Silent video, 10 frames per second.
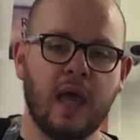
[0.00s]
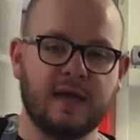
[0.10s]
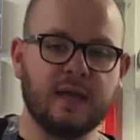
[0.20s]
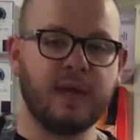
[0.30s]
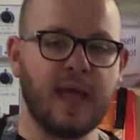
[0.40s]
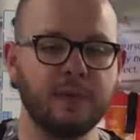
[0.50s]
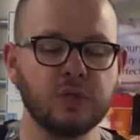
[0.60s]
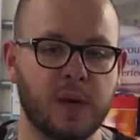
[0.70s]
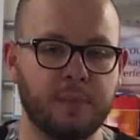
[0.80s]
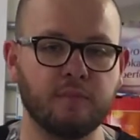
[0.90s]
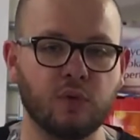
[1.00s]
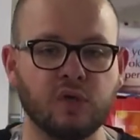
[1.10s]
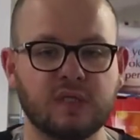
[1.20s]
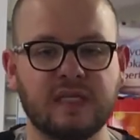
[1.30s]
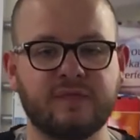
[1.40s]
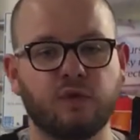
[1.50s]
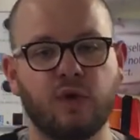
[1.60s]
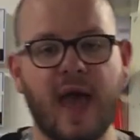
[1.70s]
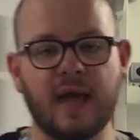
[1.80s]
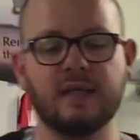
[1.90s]
And the purple chopping board is
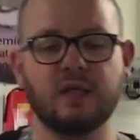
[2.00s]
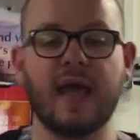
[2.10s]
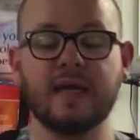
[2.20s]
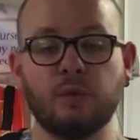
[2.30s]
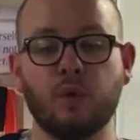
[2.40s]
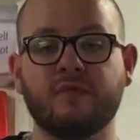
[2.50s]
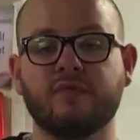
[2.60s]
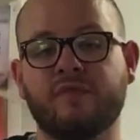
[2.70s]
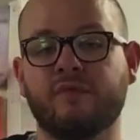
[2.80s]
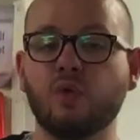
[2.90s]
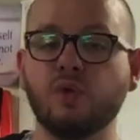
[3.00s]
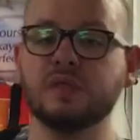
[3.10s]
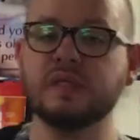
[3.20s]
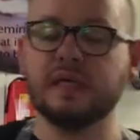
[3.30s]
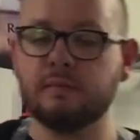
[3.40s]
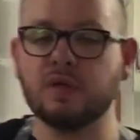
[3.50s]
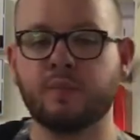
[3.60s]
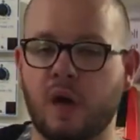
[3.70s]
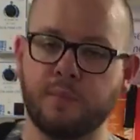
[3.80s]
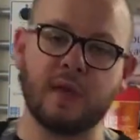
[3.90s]
for any one of the 14 most
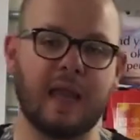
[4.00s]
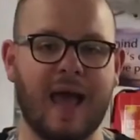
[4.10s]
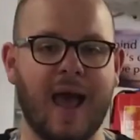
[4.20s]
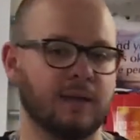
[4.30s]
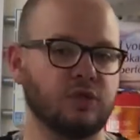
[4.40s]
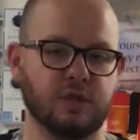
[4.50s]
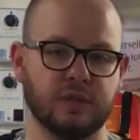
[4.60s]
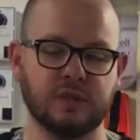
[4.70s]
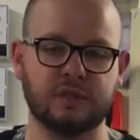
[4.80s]
popular allergens.